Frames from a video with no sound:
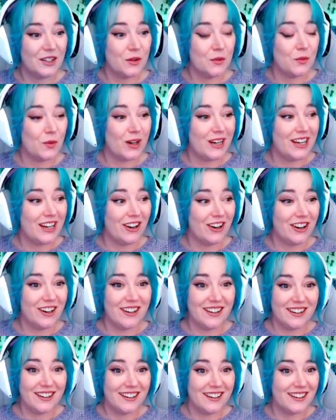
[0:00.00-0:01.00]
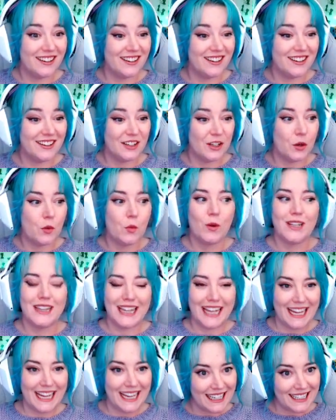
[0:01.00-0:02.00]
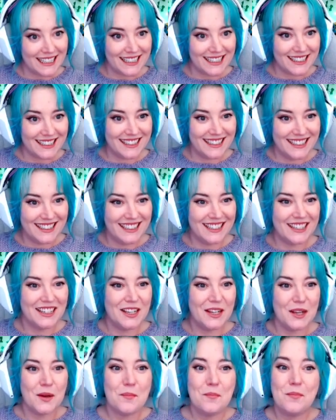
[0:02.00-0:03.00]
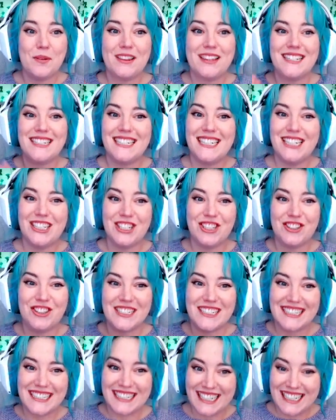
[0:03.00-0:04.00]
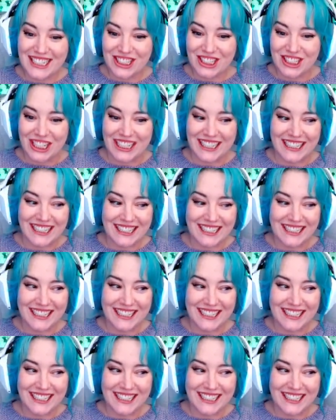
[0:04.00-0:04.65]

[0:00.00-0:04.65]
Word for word: We're here. We're late. But the teacher is teaching.